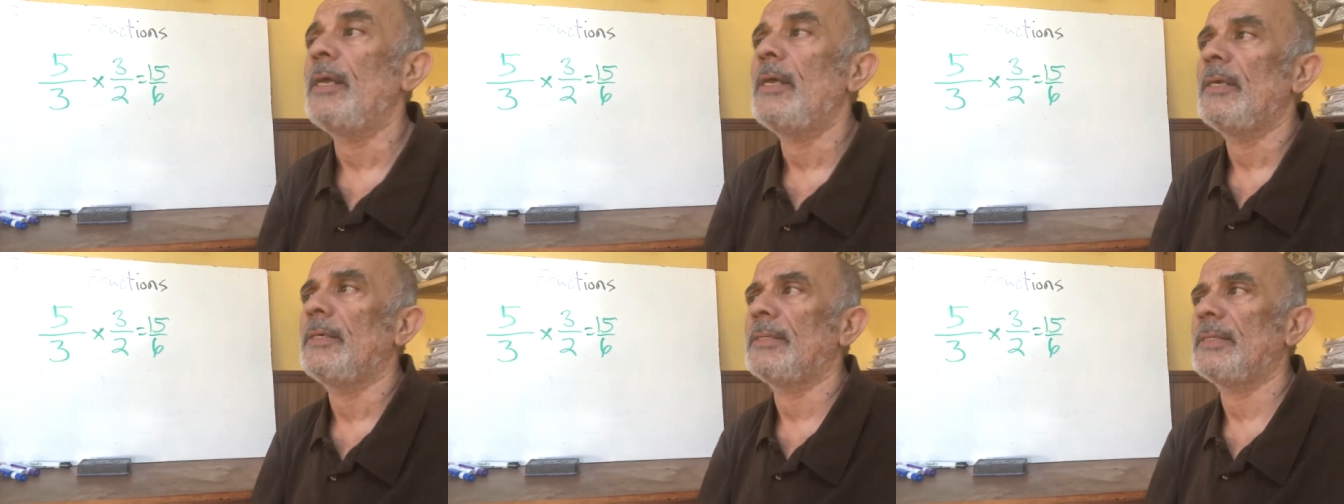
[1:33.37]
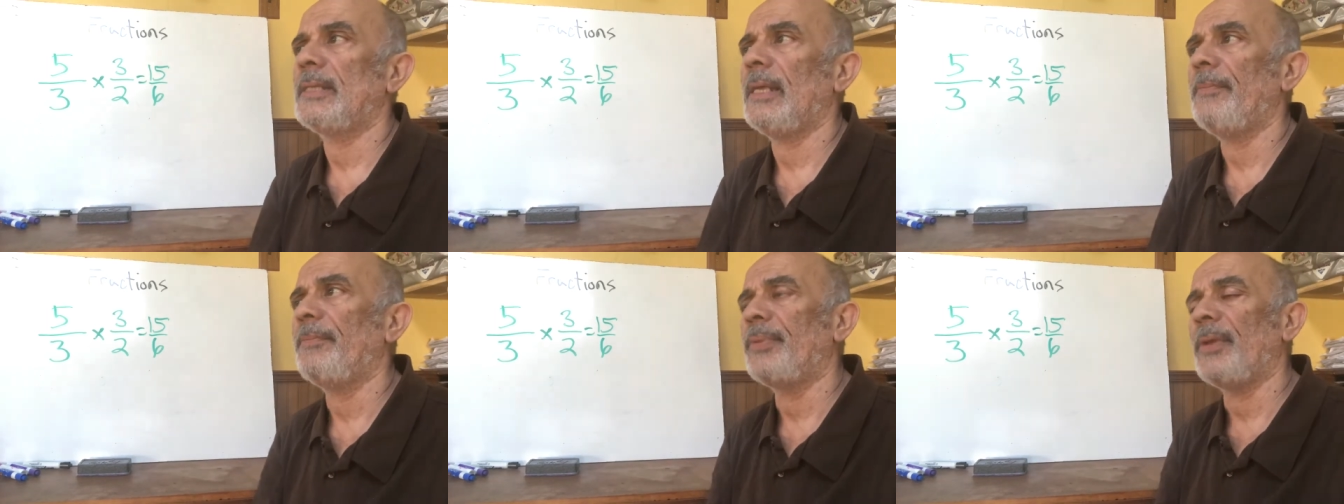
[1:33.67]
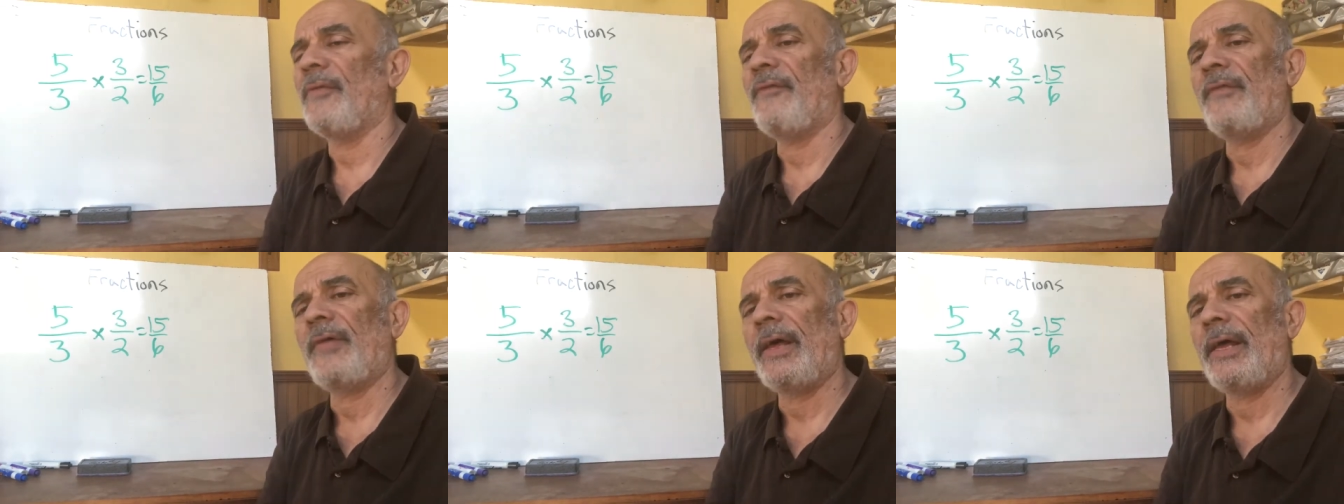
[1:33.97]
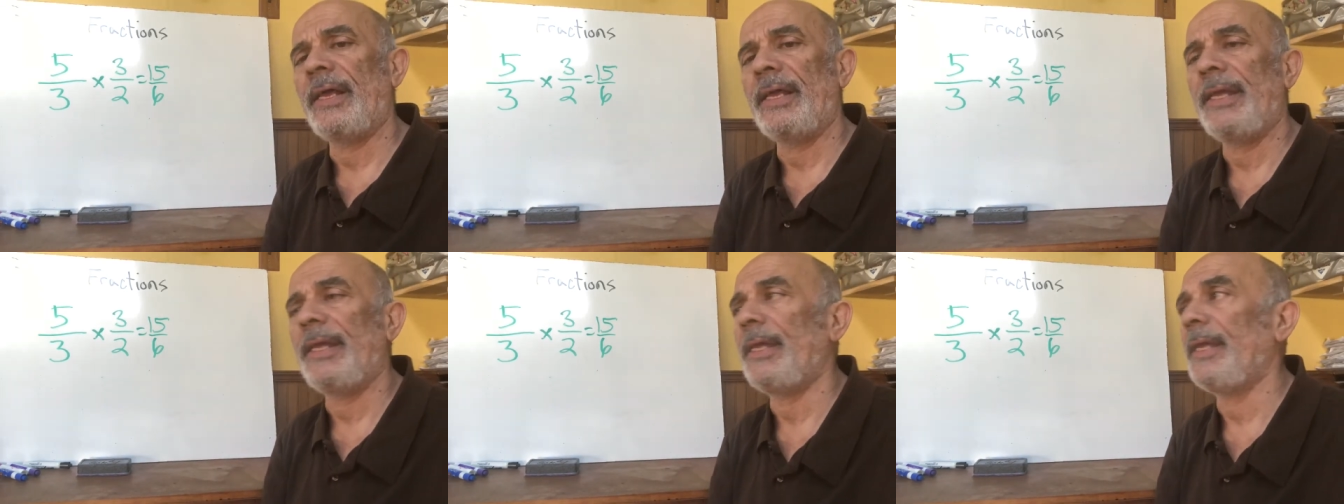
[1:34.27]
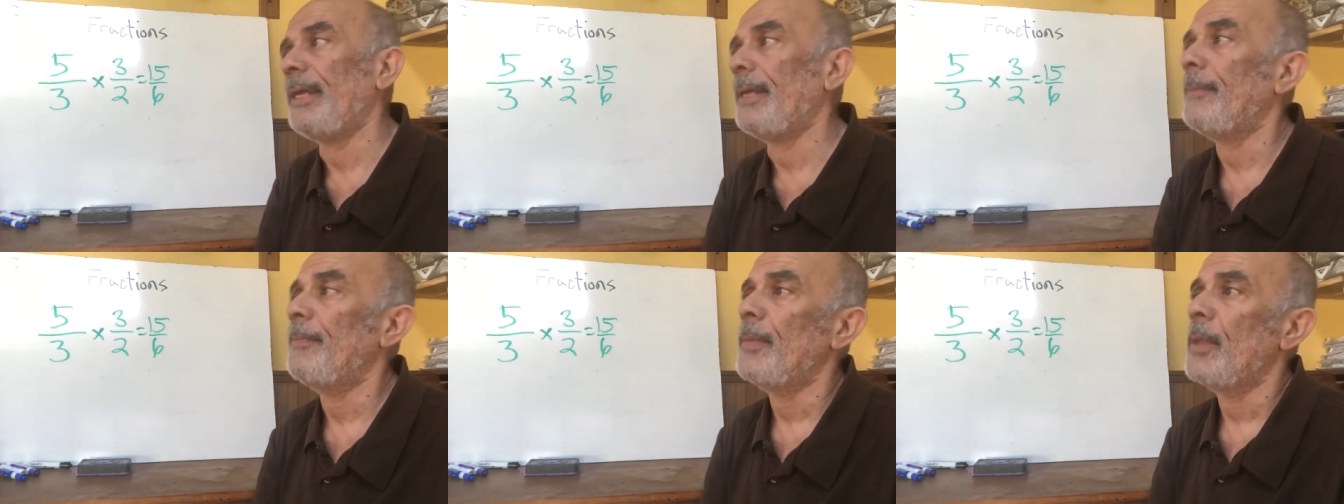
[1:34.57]
Simplifying
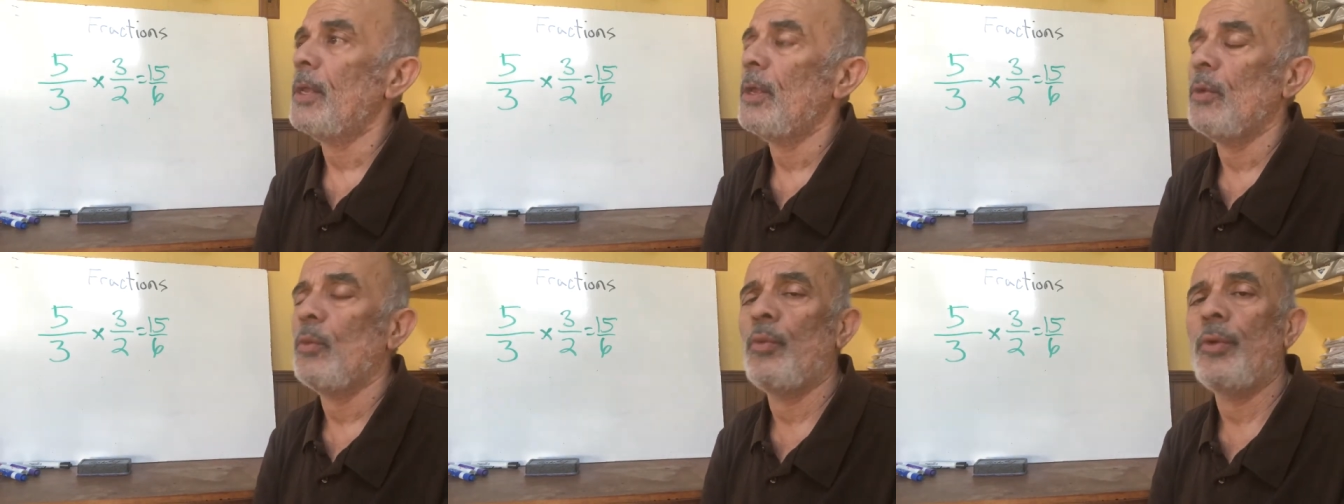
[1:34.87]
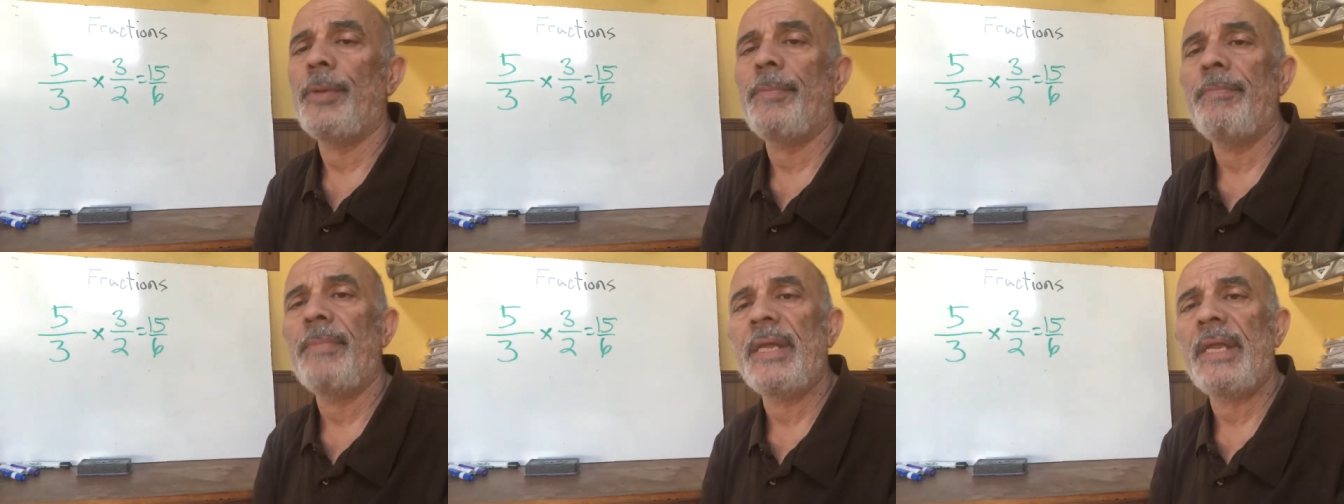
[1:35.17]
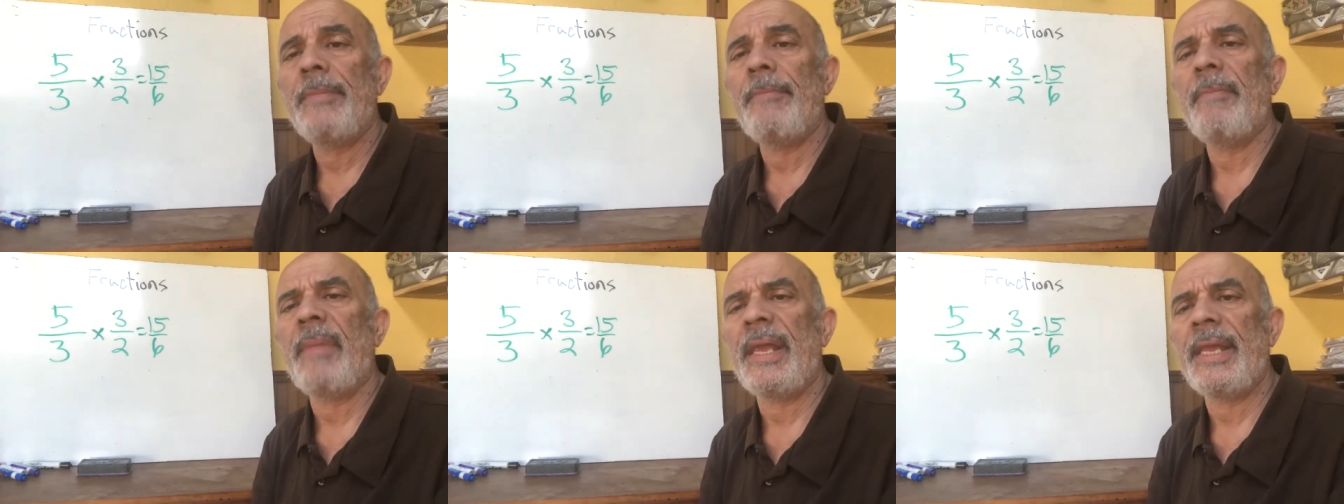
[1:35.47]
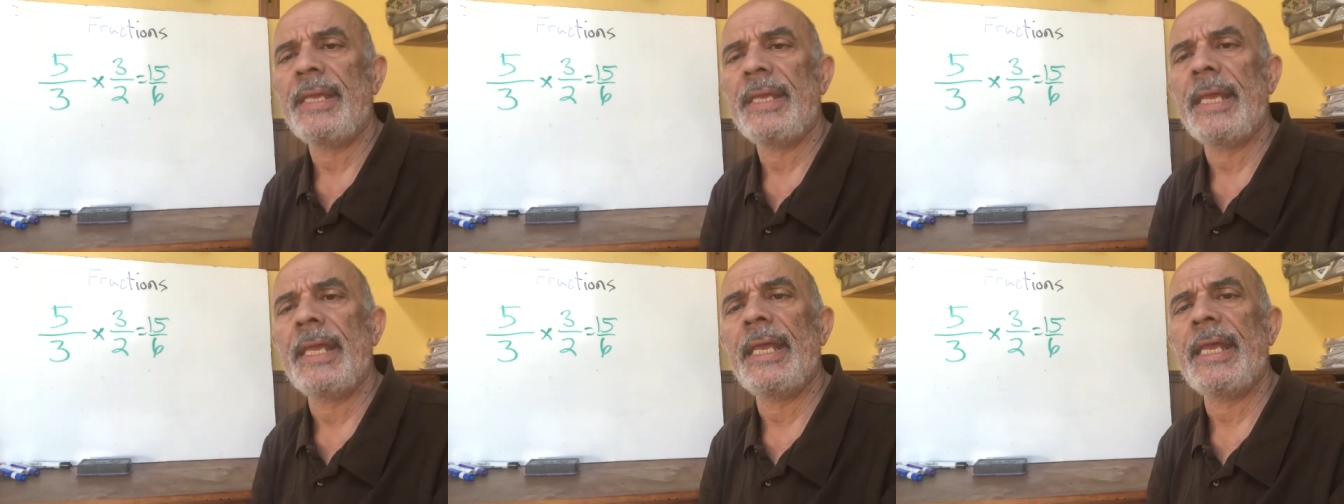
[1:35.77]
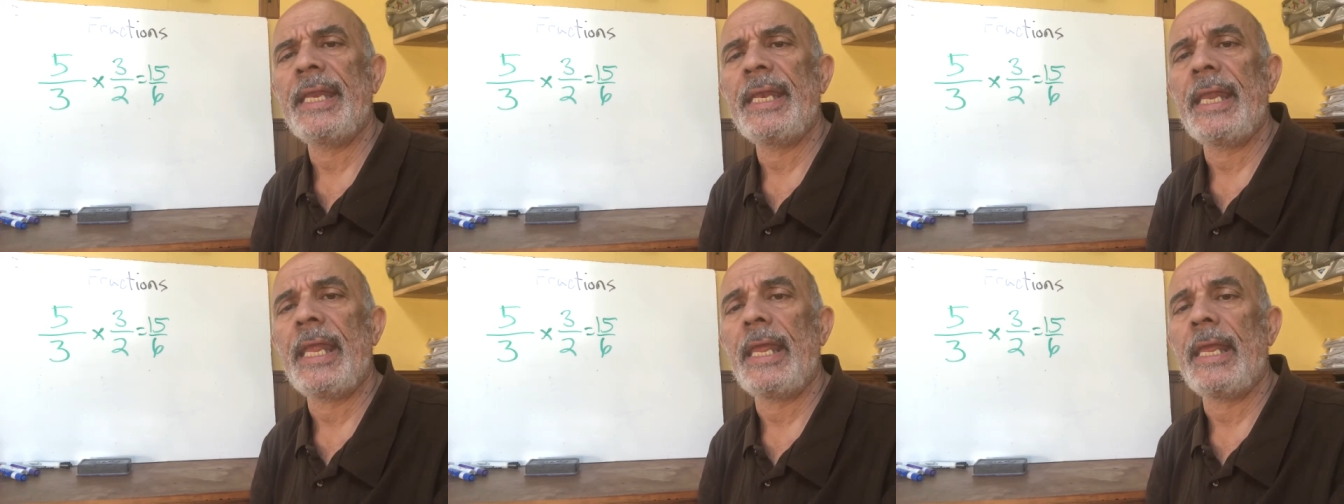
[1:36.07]
it would mean making
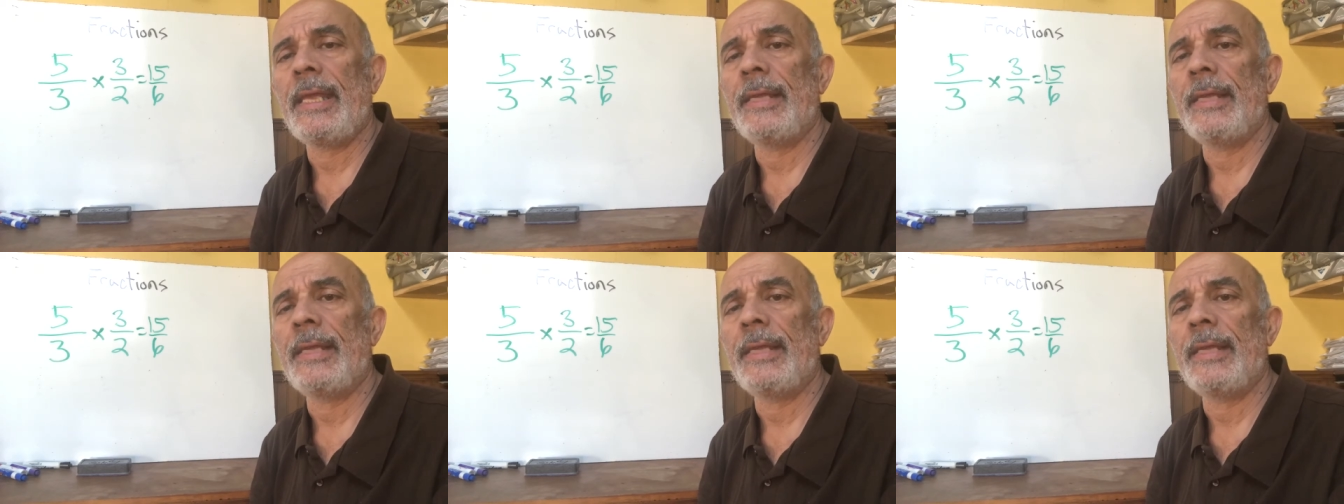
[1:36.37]
it